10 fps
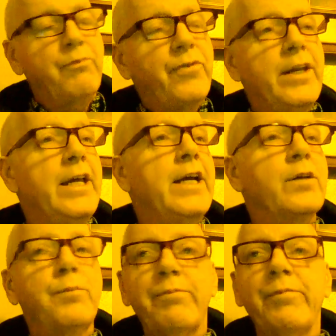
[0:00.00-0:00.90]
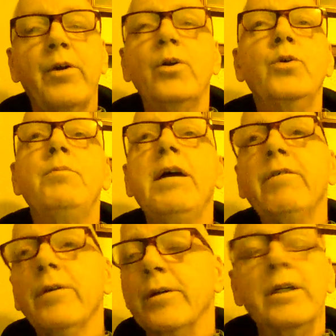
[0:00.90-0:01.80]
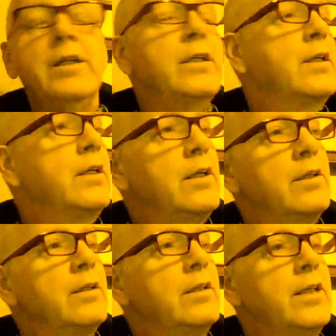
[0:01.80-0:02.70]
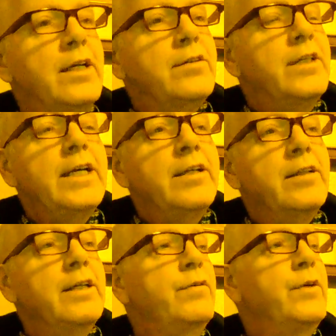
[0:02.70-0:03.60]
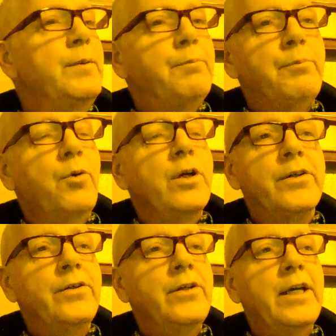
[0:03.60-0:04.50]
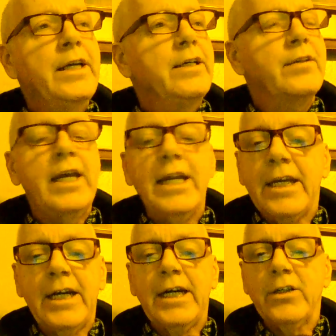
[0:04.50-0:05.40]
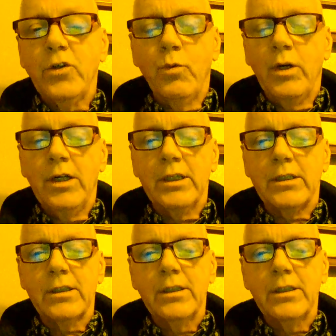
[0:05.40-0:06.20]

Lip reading: FedEx or whomever. Next day delivery, 1 or 2 days, any kind you want.